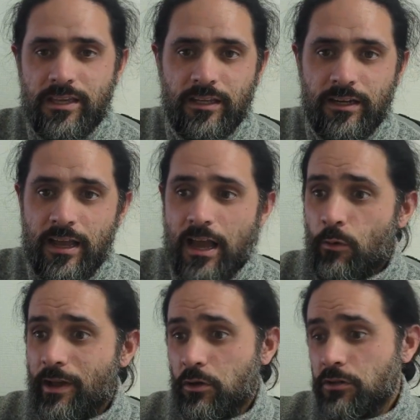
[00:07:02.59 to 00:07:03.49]
and how
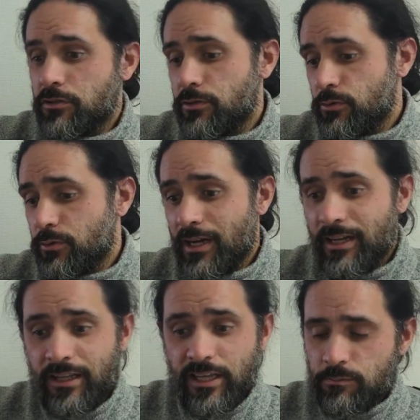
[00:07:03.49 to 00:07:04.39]
I got to
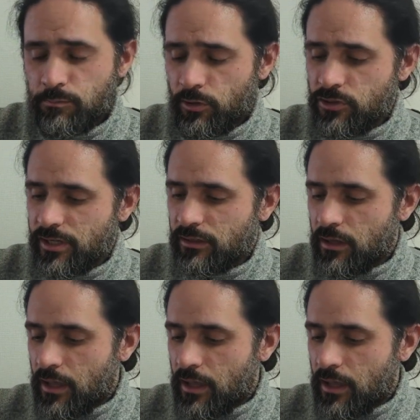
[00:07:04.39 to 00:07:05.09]
each project.